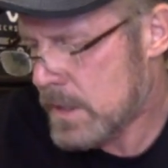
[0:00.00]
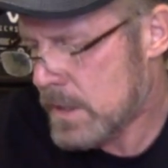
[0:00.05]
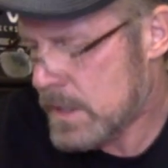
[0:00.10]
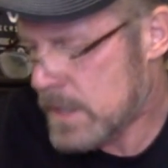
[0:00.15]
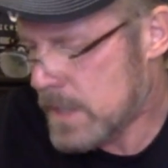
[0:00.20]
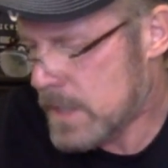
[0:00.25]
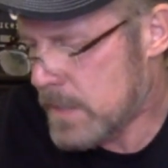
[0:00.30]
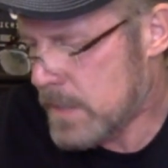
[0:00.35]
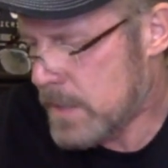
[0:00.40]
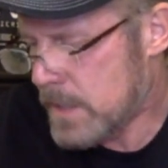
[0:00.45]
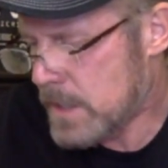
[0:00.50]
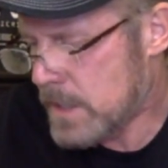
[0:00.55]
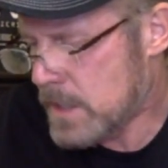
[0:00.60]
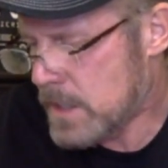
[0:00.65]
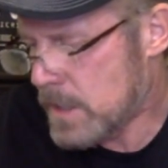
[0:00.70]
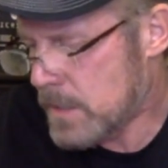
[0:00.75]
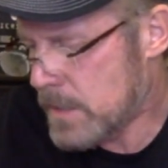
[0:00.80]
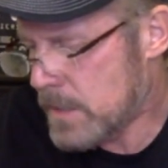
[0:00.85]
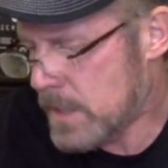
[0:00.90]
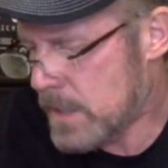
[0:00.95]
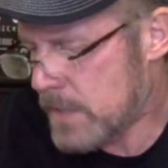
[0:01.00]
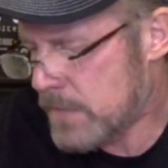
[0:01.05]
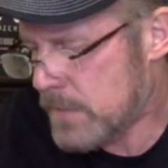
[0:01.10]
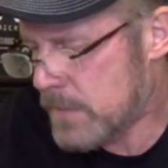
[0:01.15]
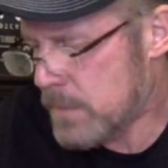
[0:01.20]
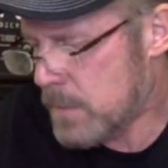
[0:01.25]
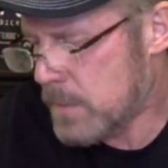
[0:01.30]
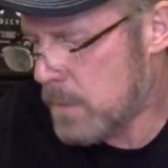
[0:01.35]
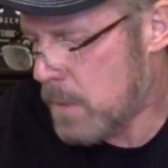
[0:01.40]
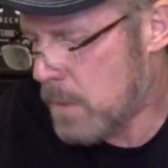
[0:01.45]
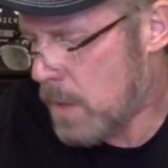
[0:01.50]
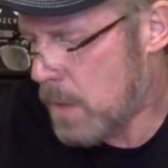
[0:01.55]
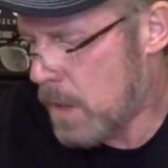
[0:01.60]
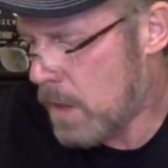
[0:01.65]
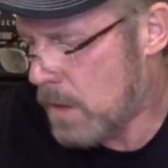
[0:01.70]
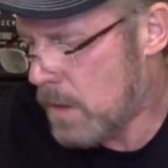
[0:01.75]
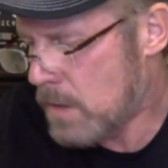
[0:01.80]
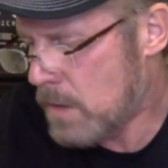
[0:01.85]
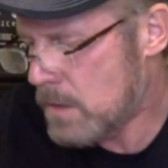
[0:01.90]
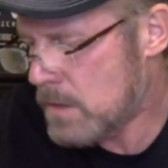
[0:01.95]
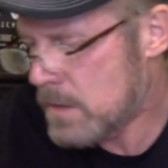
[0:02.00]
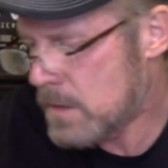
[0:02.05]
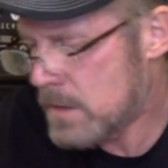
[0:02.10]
DB jumped down from the wall.